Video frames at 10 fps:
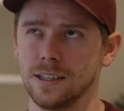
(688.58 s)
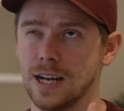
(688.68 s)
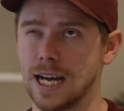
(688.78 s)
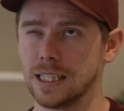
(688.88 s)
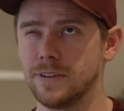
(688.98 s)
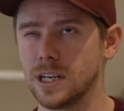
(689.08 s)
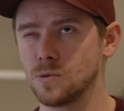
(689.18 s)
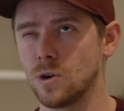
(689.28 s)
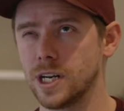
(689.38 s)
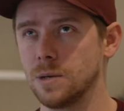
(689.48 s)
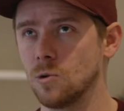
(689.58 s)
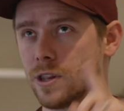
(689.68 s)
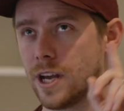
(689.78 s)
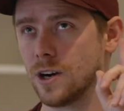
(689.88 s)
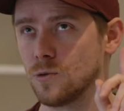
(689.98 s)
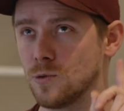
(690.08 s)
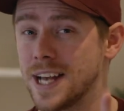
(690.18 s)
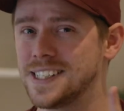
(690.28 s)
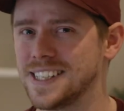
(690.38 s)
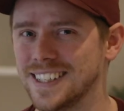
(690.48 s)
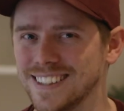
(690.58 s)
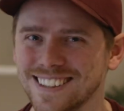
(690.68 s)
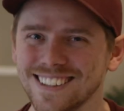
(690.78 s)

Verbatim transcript: they're not living as one anymore. They're Resi.